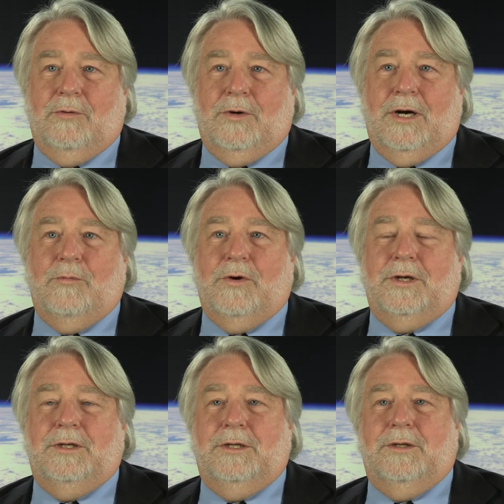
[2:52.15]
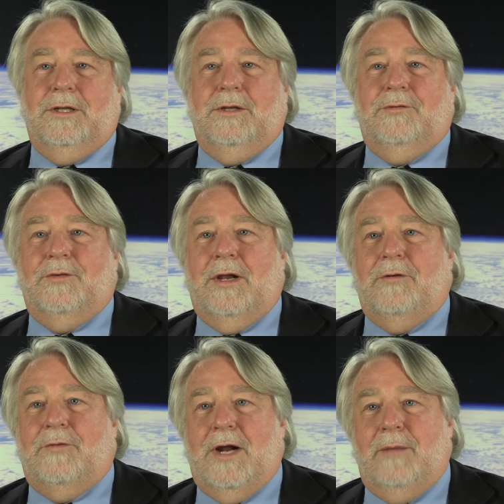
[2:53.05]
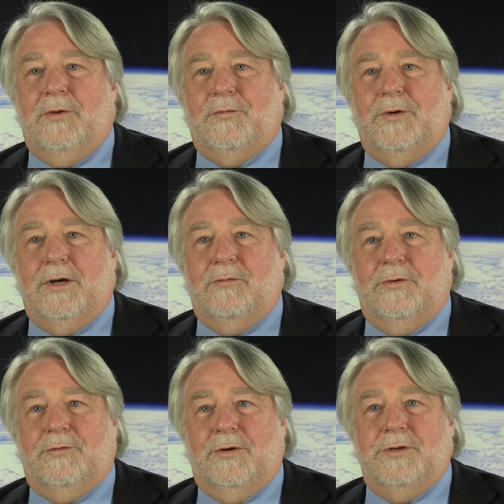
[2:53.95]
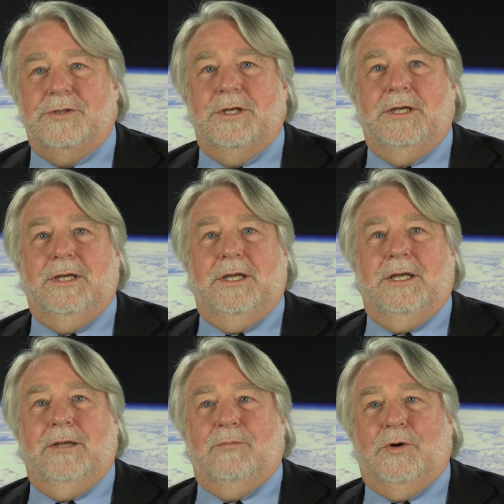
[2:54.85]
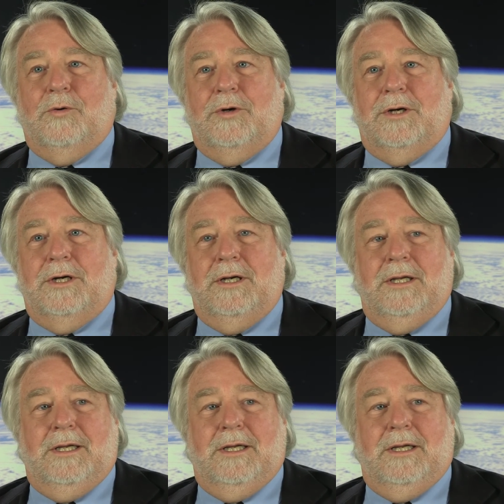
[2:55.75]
where I worked at the Center for Atmospheric Research in Boulder